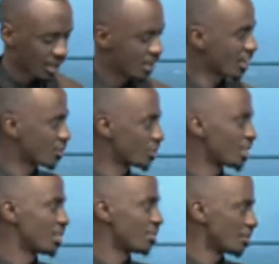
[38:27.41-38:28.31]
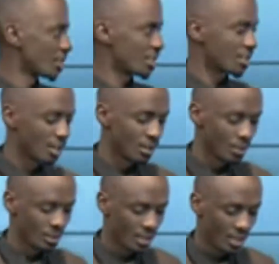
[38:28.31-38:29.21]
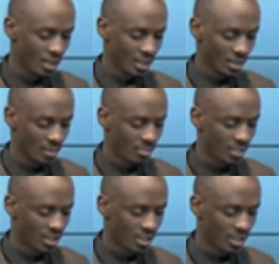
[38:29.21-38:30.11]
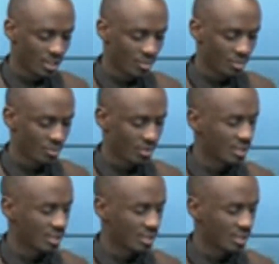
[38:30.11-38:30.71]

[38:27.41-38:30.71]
has really invested a lot in terms of